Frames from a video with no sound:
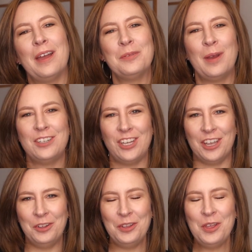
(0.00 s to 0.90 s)
back to my
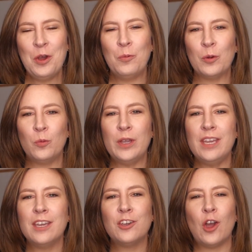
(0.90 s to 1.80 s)
channel where
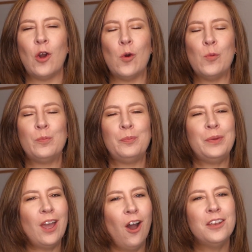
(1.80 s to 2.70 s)
we go
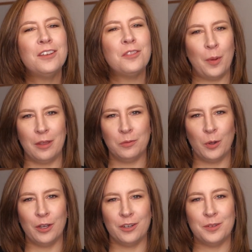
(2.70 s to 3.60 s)
beyond the
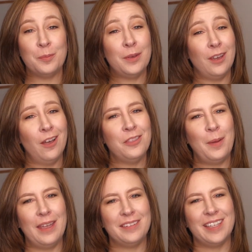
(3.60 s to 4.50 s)
buzzword, beyond the
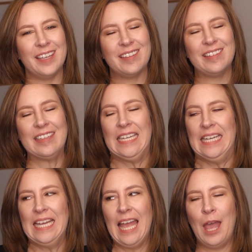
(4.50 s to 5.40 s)
basics,
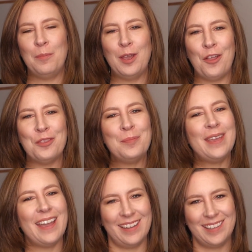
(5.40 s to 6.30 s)
and beyond the
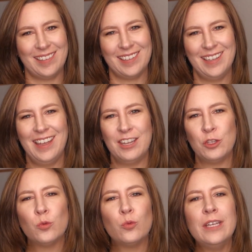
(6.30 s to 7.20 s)
BS
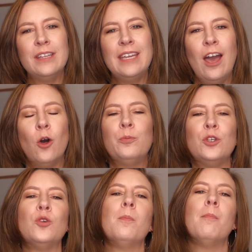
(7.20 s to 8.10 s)
to really help
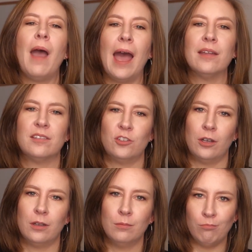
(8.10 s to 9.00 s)
you
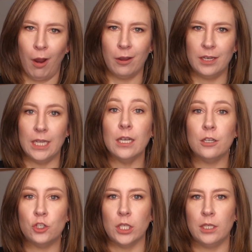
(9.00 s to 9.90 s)
master marketing
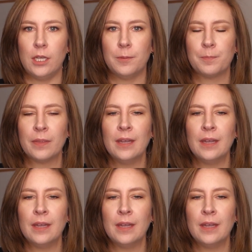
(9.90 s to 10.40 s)
agility.